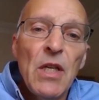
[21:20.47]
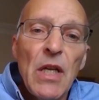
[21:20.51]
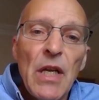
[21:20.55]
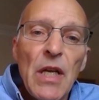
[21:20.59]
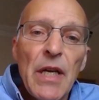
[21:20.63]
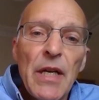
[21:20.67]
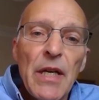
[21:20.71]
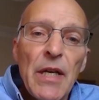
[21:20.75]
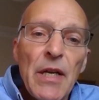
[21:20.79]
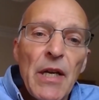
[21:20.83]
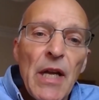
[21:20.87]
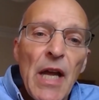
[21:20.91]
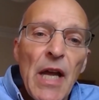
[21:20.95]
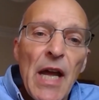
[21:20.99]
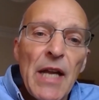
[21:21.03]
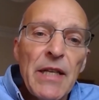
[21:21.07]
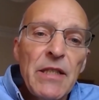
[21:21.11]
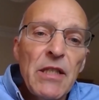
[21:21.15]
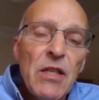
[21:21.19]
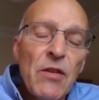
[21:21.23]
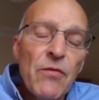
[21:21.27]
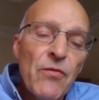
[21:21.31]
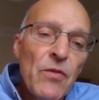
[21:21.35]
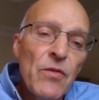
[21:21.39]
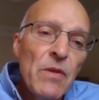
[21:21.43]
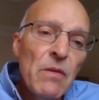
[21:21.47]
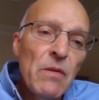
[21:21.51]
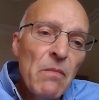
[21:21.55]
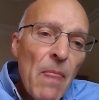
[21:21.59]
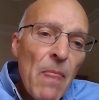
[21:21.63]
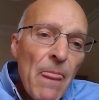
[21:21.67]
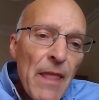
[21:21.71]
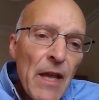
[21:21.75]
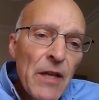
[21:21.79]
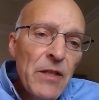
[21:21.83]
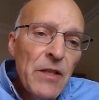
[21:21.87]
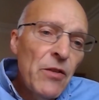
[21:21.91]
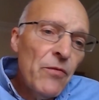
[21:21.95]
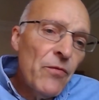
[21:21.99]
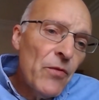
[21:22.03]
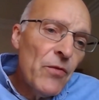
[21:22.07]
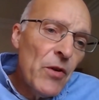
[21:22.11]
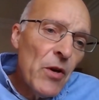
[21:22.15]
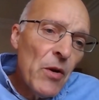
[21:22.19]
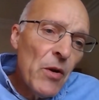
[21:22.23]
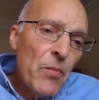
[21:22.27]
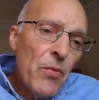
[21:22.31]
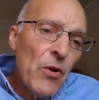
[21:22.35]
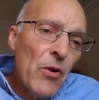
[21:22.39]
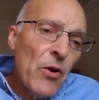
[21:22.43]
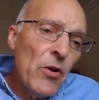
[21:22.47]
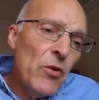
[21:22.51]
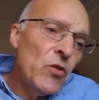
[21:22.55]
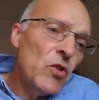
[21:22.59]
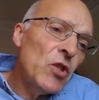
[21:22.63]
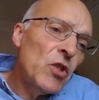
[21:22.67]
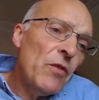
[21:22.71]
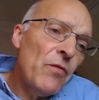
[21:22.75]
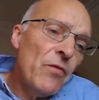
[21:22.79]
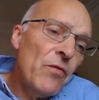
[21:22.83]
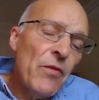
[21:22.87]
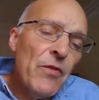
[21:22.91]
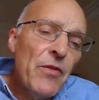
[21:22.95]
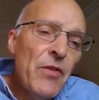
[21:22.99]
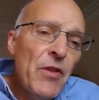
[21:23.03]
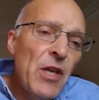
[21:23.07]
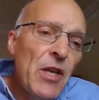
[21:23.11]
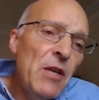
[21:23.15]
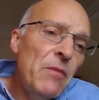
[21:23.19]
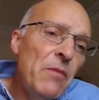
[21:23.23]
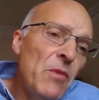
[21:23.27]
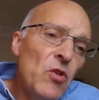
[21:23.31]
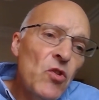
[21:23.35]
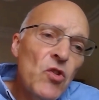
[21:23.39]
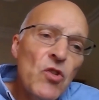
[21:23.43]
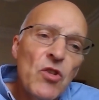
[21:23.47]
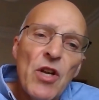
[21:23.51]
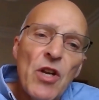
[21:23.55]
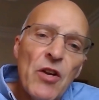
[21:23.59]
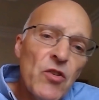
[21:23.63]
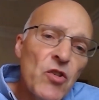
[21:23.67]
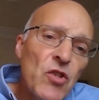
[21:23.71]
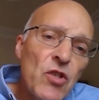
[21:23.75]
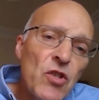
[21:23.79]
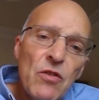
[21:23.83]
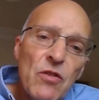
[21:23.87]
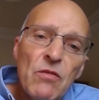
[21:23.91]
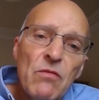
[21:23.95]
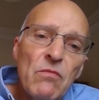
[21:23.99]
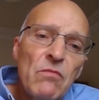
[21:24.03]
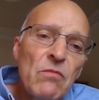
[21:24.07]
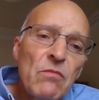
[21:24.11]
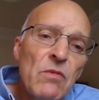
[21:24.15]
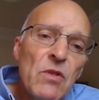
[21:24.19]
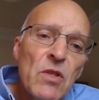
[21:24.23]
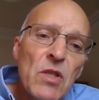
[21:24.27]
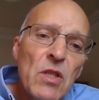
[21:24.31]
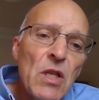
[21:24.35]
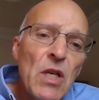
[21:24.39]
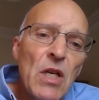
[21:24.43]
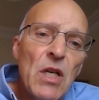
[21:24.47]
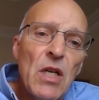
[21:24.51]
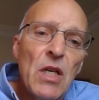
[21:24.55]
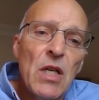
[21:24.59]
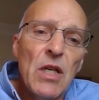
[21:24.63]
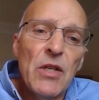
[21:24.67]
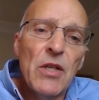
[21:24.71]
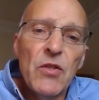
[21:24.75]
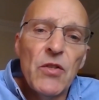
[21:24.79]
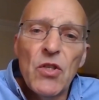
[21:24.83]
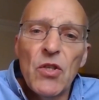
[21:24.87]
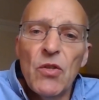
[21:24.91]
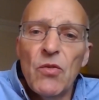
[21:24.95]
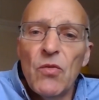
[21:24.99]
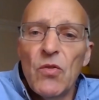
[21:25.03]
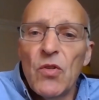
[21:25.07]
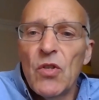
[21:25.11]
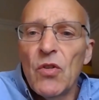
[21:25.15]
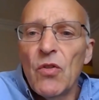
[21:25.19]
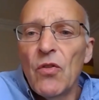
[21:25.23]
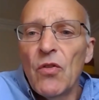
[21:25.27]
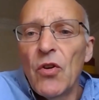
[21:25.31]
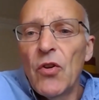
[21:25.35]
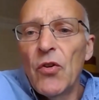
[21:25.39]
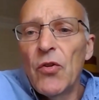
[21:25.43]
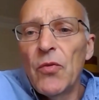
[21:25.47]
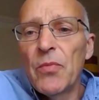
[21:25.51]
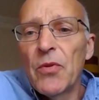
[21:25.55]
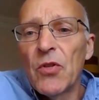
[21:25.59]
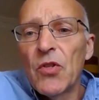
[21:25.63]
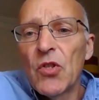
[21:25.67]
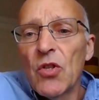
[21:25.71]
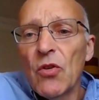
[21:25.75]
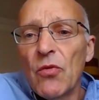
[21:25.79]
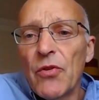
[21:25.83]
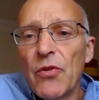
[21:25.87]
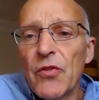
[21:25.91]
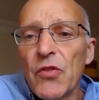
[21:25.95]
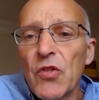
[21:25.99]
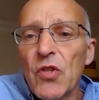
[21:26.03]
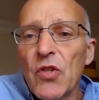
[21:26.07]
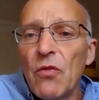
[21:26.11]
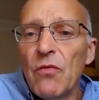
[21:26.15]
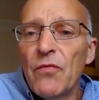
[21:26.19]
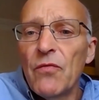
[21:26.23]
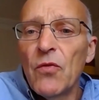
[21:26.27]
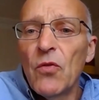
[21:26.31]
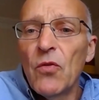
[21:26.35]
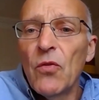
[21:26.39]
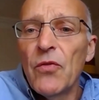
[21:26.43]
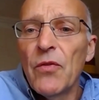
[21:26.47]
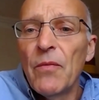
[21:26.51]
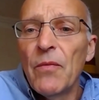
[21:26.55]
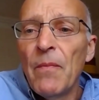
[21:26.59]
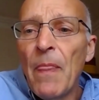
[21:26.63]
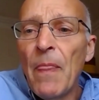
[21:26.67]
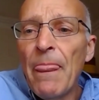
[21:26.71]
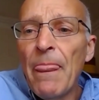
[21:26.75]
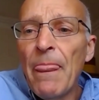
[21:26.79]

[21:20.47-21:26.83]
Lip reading: had a different approach, different theme, introductions to the loop, and so on and so forth.